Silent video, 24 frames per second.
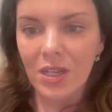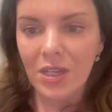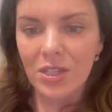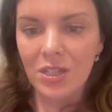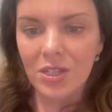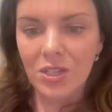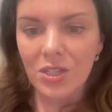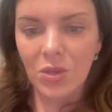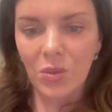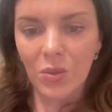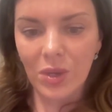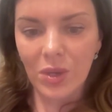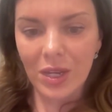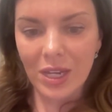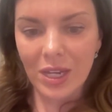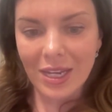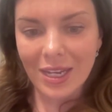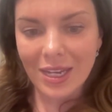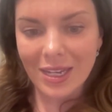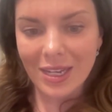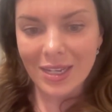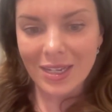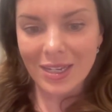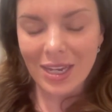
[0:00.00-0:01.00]
So
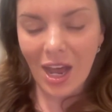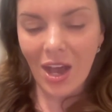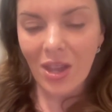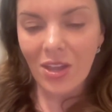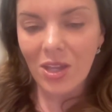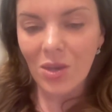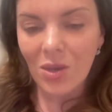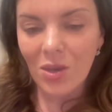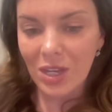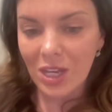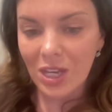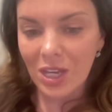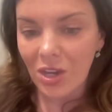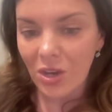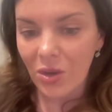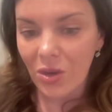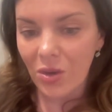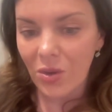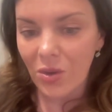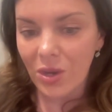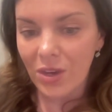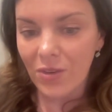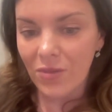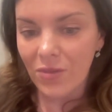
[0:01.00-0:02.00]
now that we can
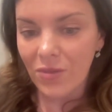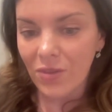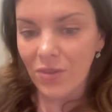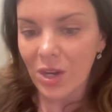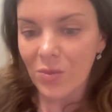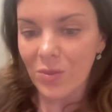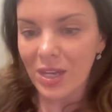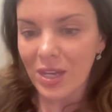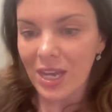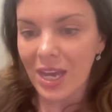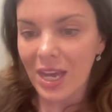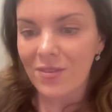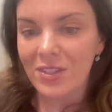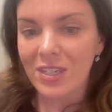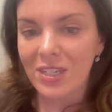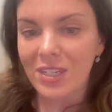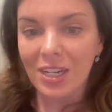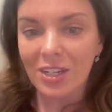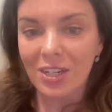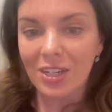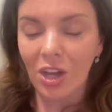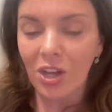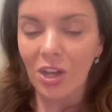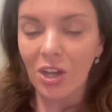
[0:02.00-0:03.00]
go in front and we have
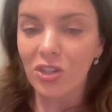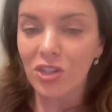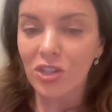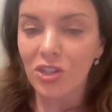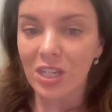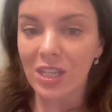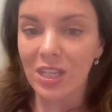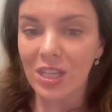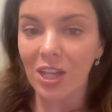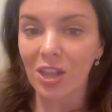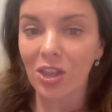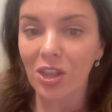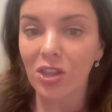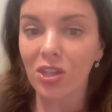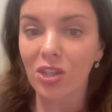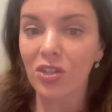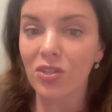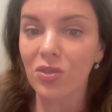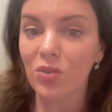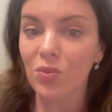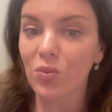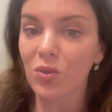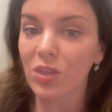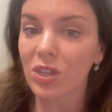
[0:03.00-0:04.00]
technology that
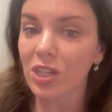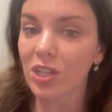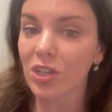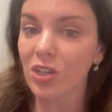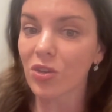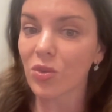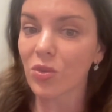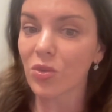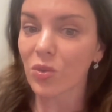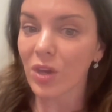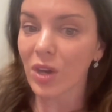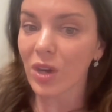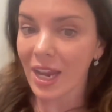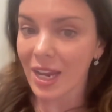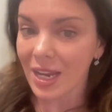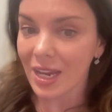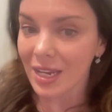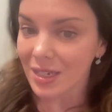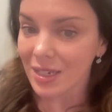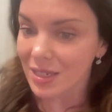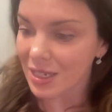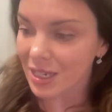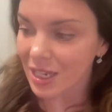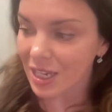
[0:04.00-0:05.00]
looks really great,